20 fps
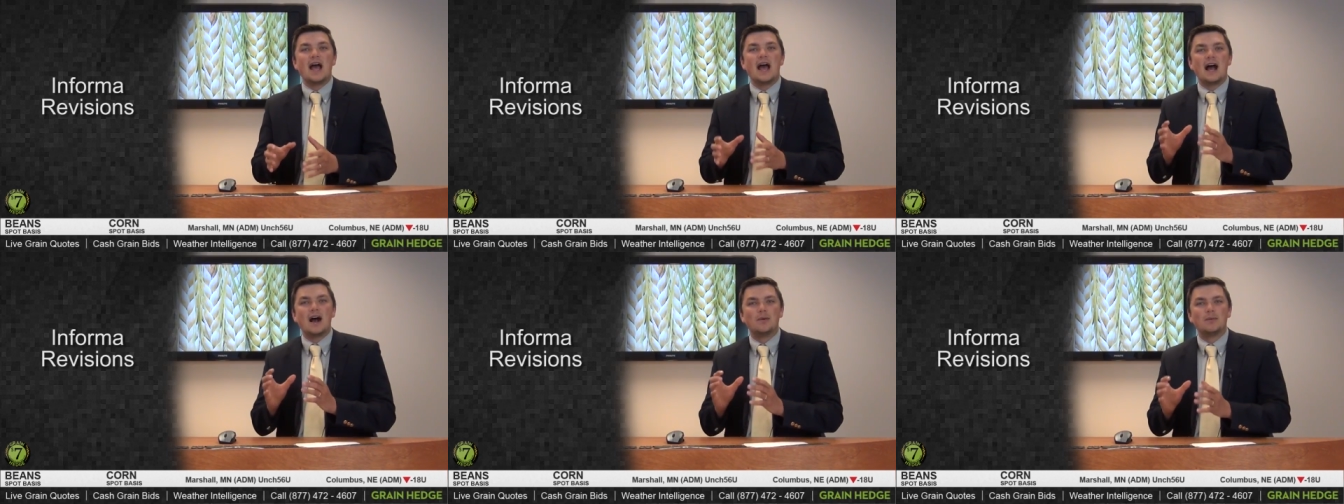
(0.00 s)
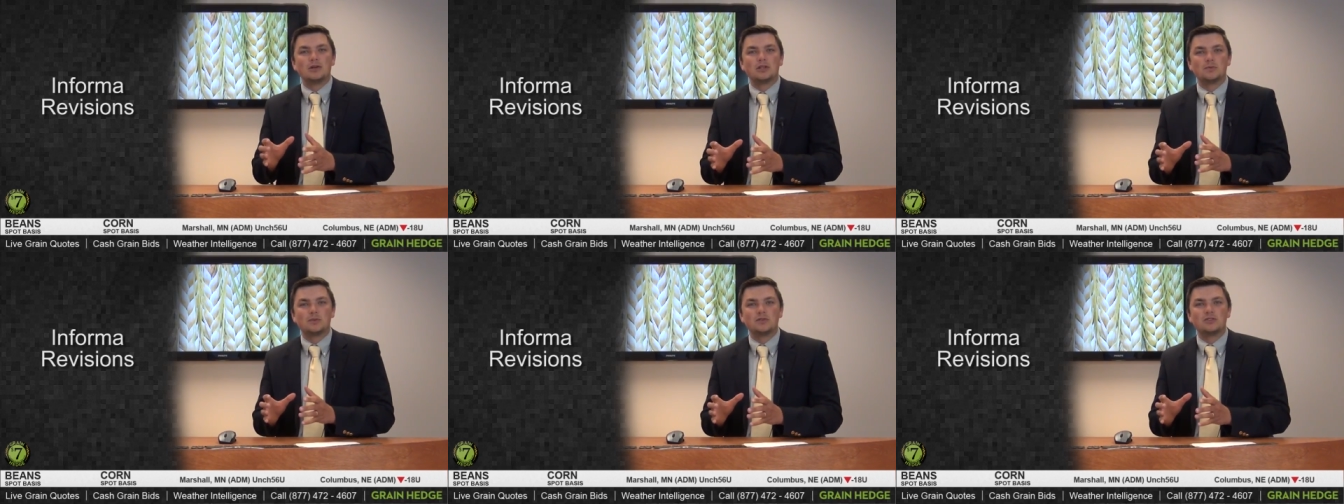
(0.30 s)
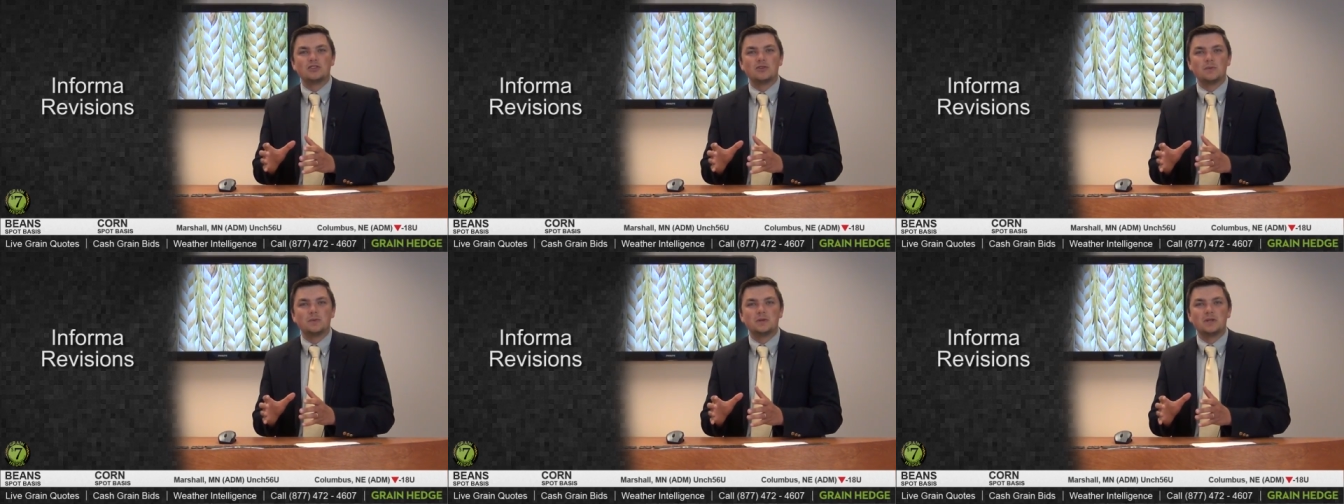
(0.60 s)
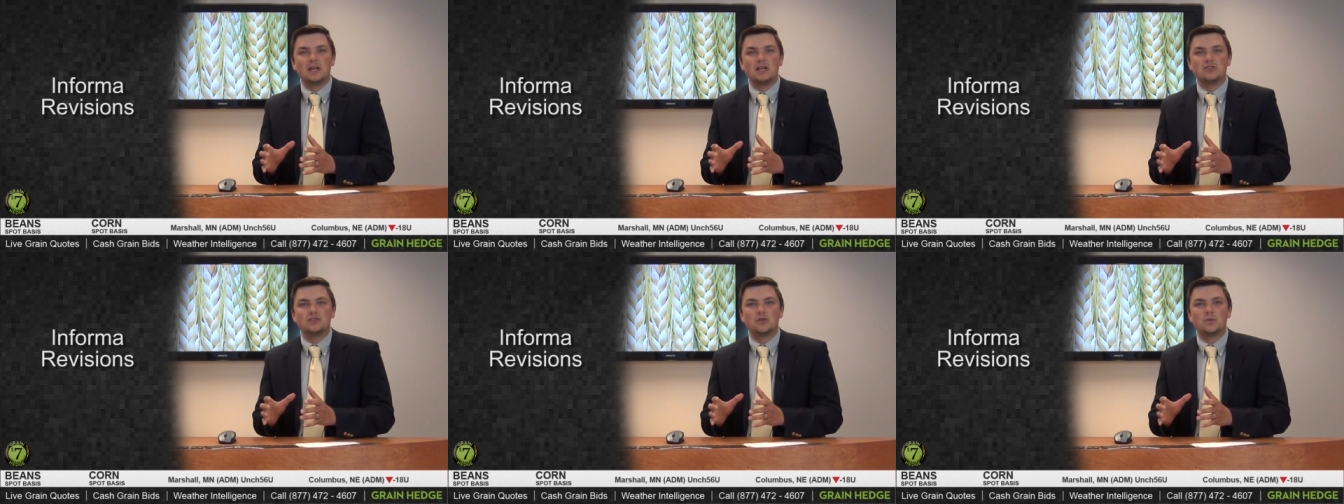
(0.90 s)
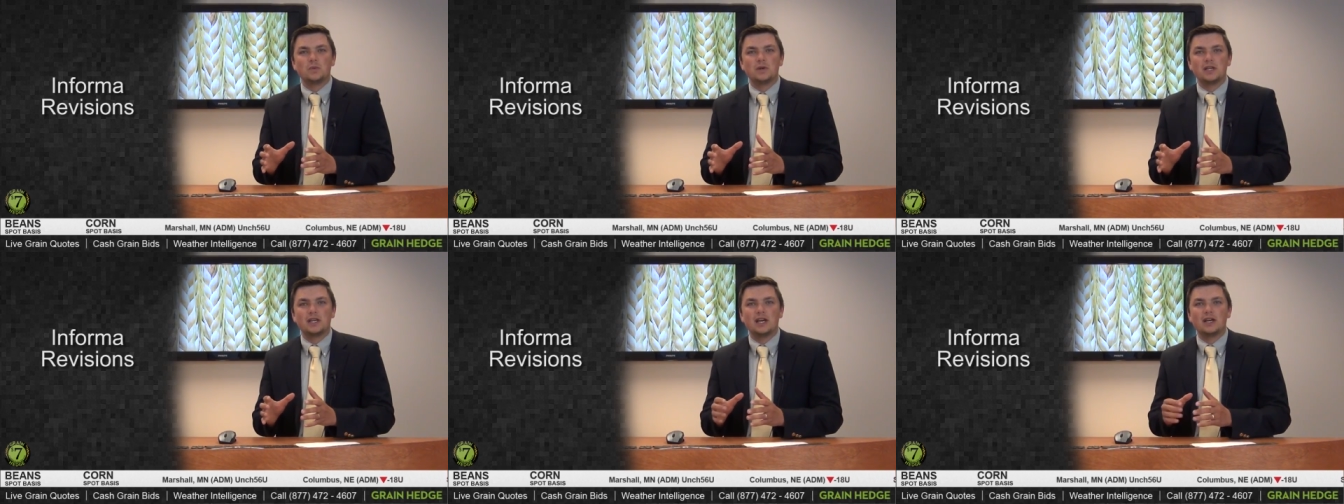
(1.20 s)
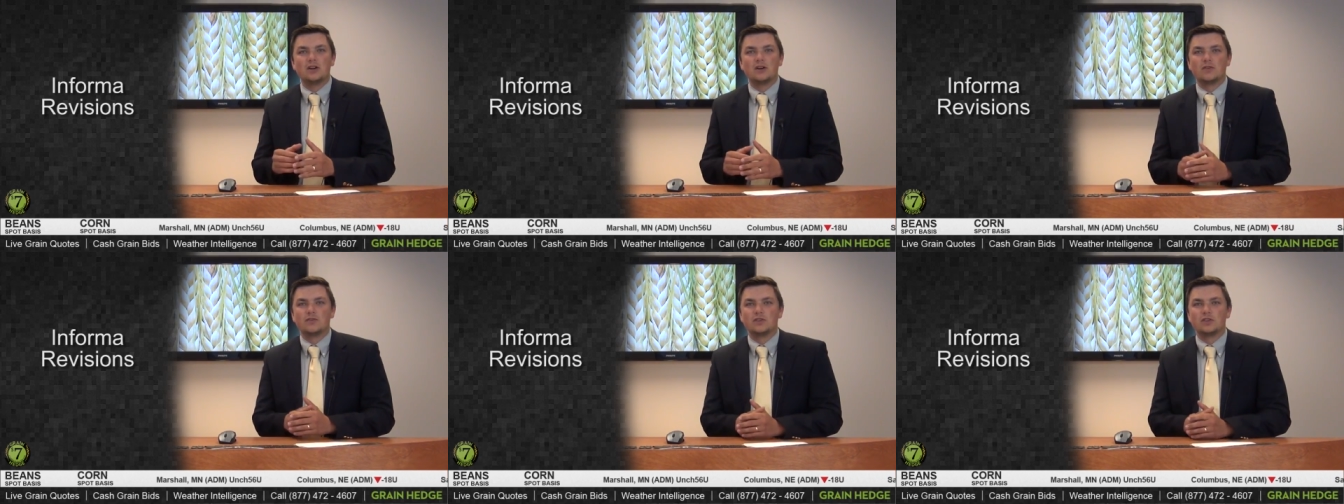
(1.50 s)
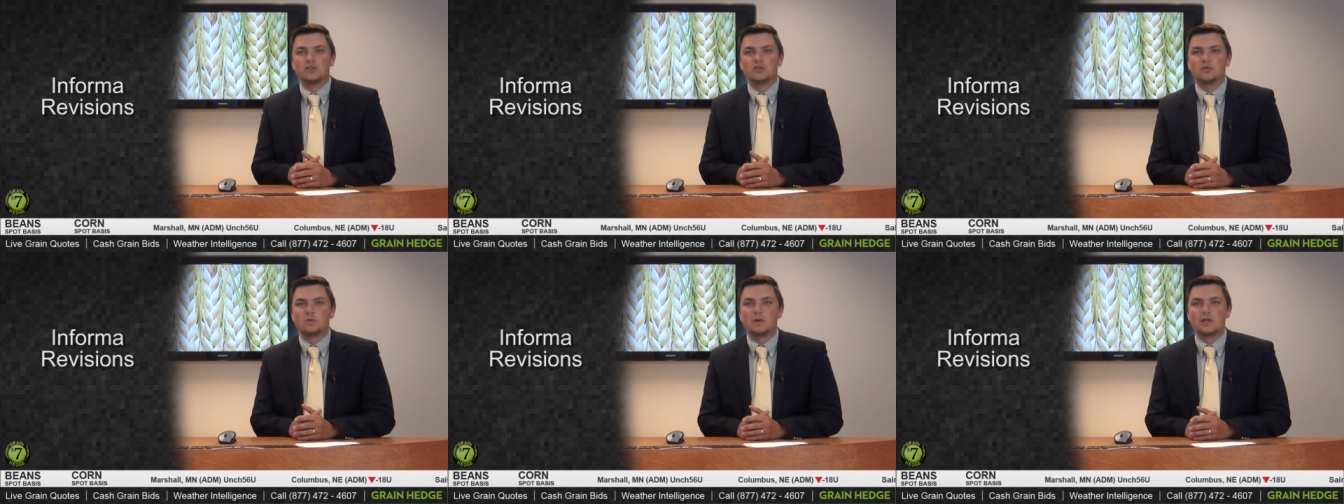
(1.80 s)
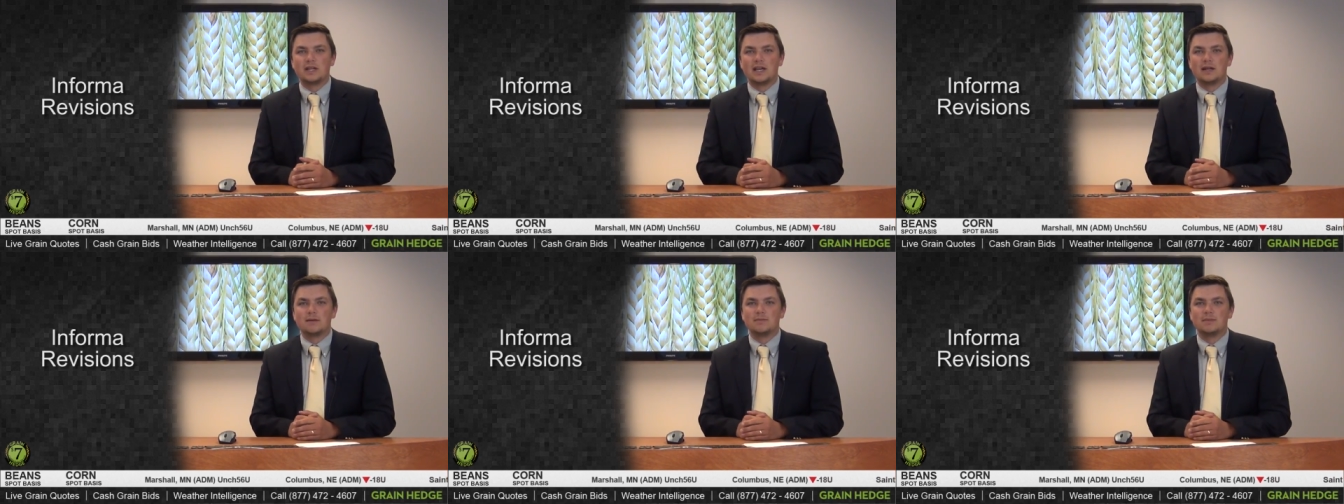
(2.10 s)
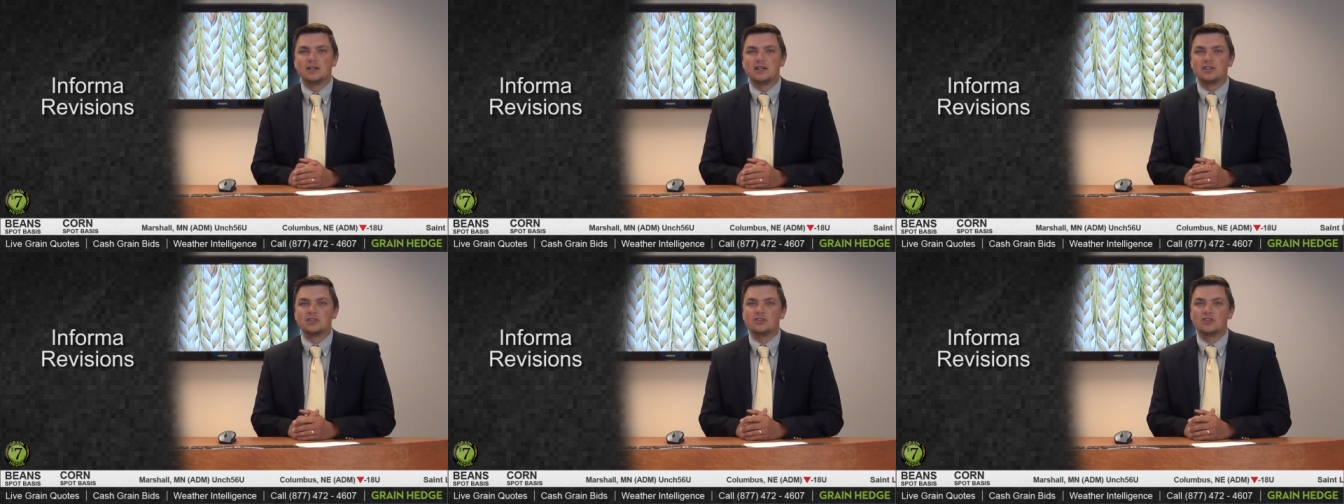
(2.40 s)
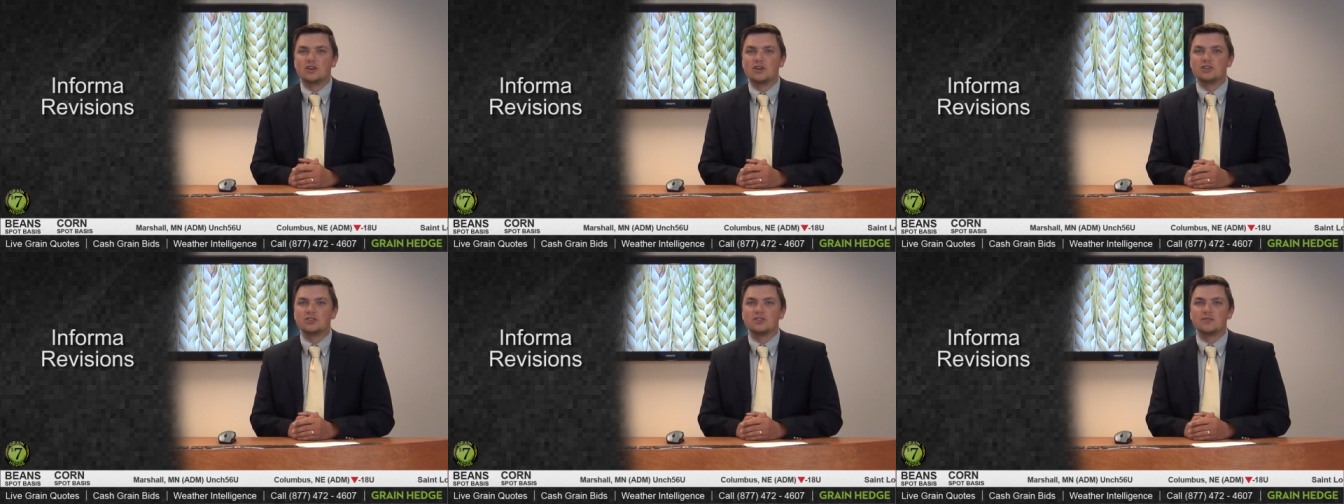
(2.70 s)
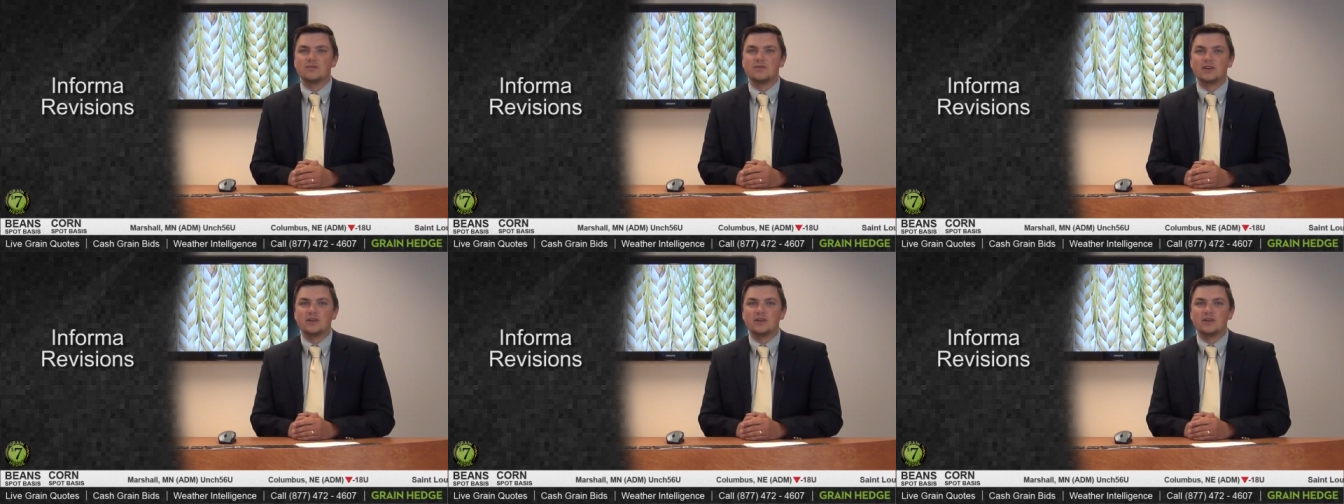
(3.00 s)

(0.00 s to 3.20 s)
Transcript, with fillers: how much precipitation we get over this weekend because there are some